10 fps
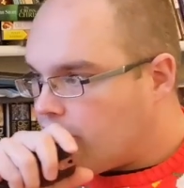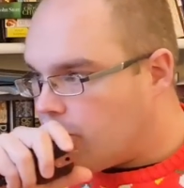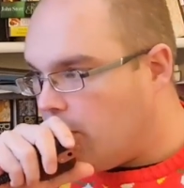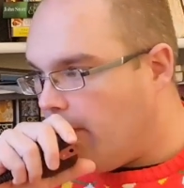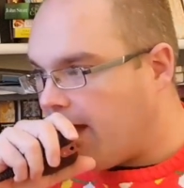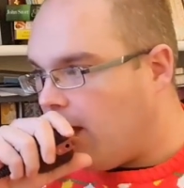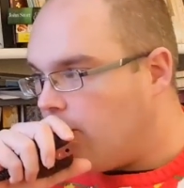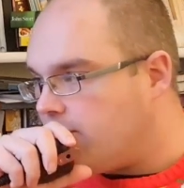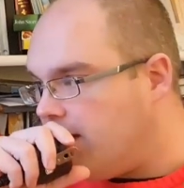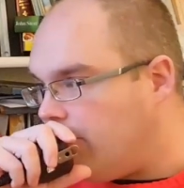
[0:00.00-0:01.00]
Two
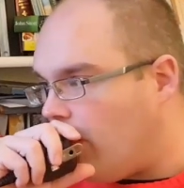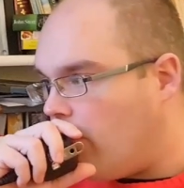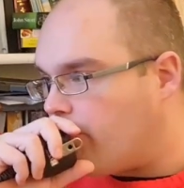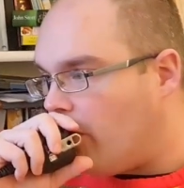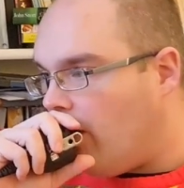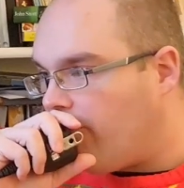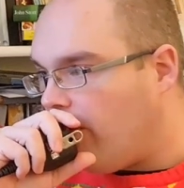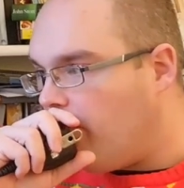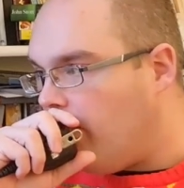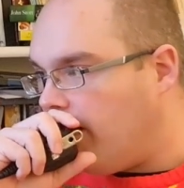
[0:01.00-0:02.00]
Echo Zero,
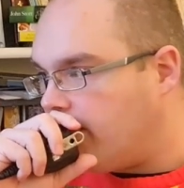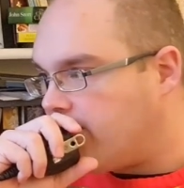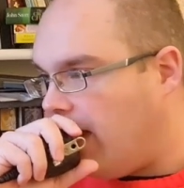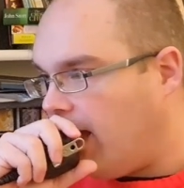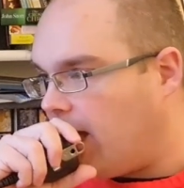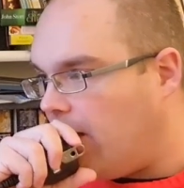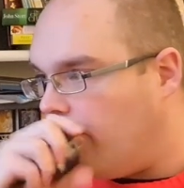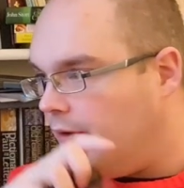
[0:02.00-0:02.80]
Bravo Mike Tango.